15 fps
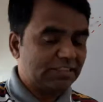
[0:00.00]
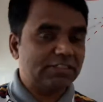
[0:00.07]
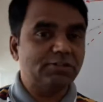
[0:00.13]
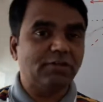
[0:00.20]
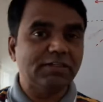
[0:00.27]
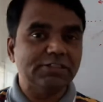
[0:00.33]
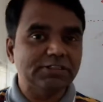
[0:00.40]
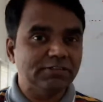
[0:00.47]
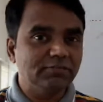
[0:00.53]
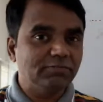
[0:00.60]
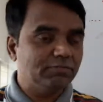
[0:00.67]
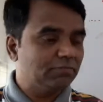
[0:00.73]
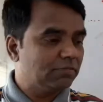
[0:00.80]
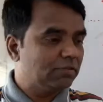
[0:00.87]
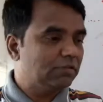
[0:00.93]
is the
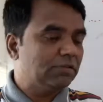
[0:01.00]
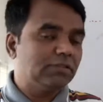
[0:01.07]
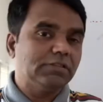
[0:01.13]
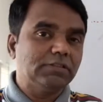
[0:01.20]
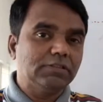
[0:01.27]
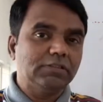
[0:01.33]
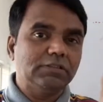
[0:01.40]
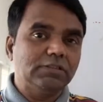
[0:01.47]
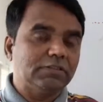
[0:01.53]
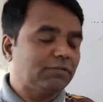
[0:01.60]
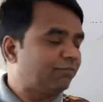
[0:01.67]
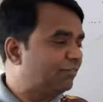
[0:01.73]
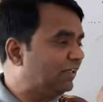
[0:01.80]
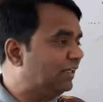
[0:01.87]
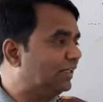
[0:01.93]
origin, the
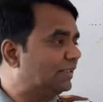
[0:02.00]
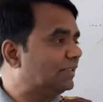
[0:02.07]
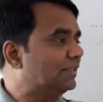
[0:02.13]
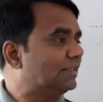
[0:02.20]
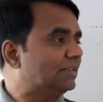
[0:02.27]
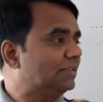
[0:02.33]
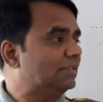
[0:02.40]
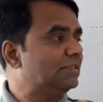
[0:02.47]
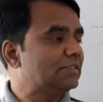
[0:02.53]
field